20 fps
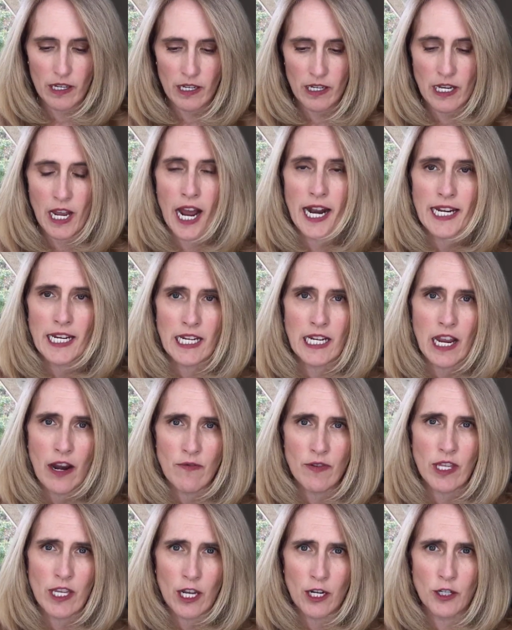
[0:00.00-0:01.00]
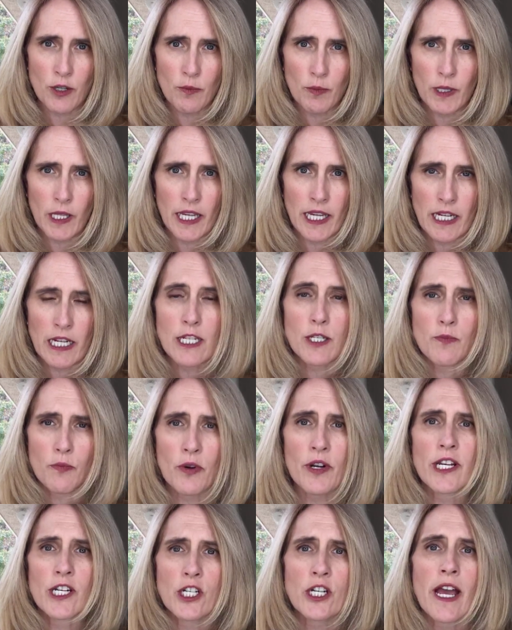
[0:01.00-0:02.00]
not eating everything on your plate is
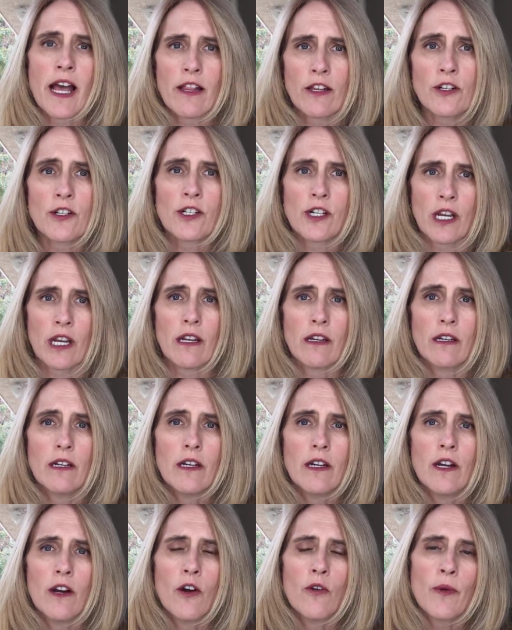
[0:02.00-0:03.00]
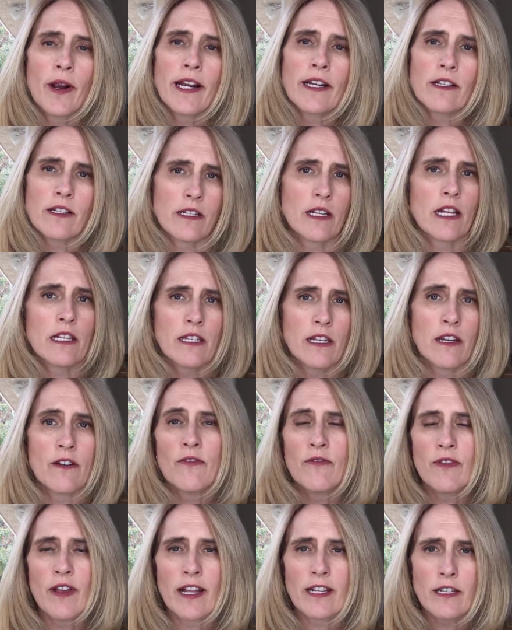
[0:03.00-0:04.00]
pretty challenging, right? Because that's
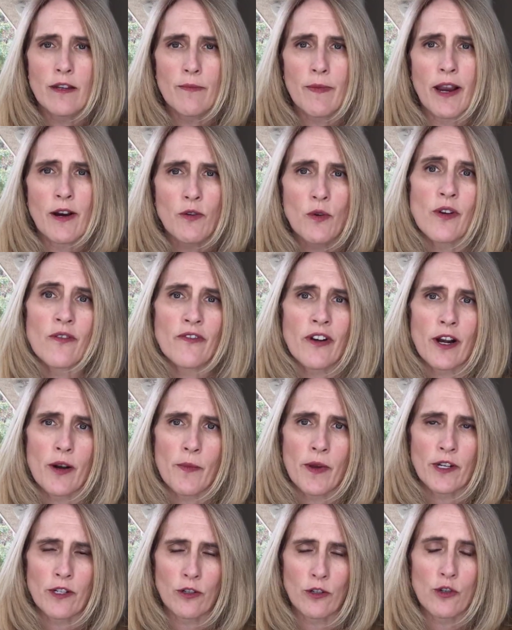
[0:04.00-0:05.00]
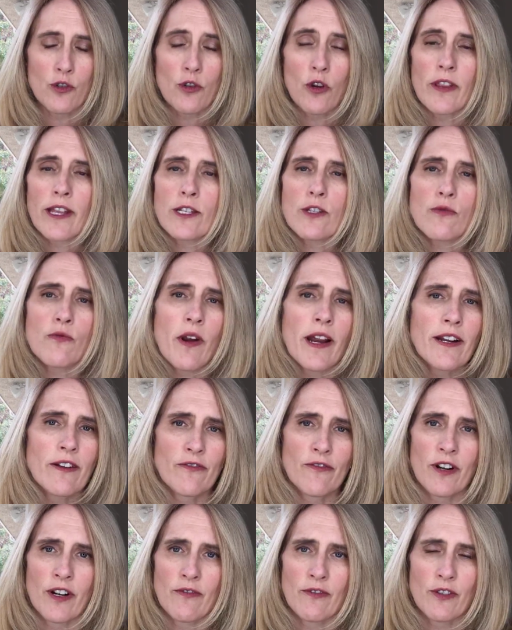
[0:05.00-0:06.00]
a micro environmental control. That's right in
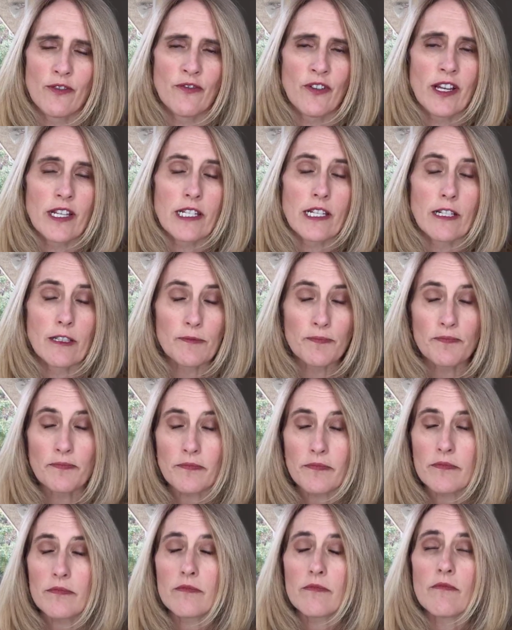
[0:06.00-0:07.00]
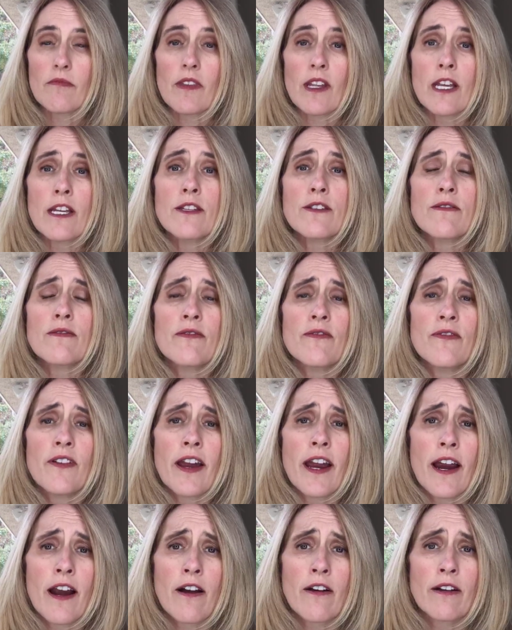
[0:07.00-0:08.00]
front of your face. It's
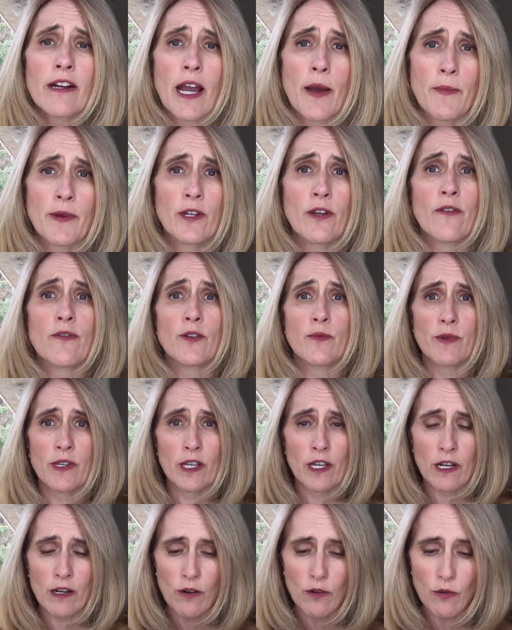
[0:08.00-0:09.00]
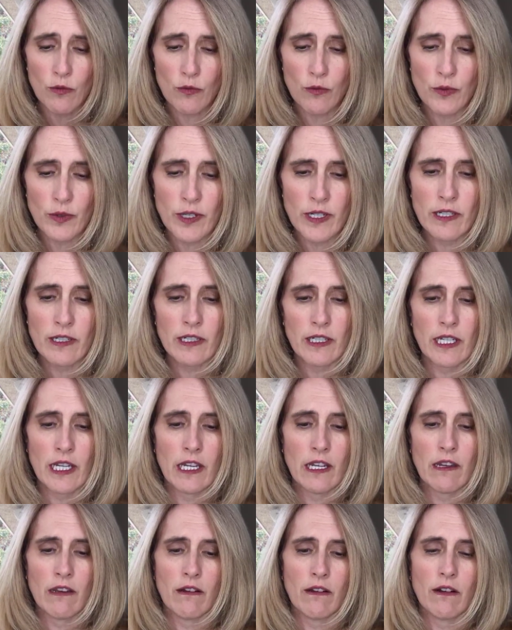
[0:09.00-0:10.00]
you have to be in a
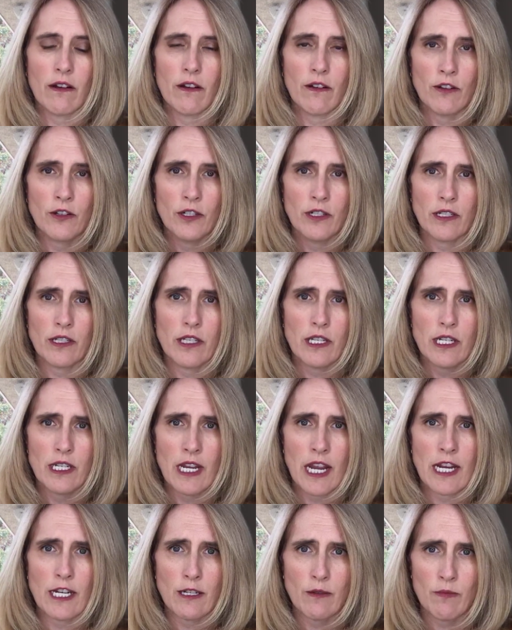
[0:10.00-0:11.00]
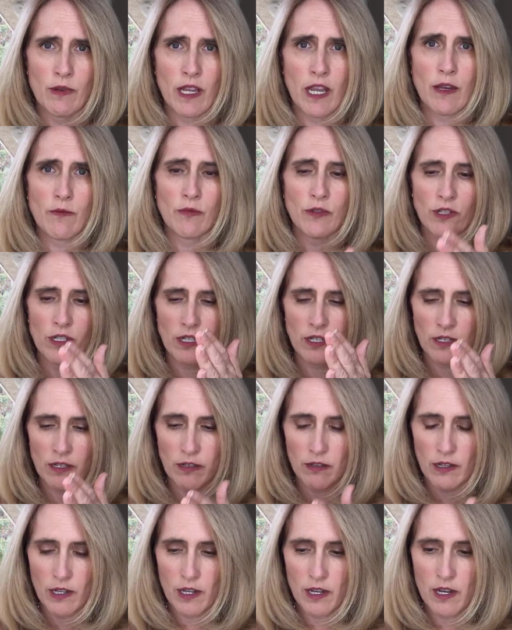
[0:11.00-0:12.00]
really good state to be able
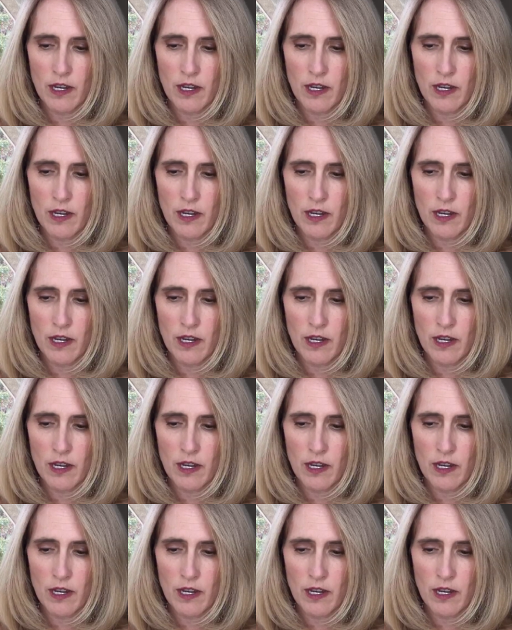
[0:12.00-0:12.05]
to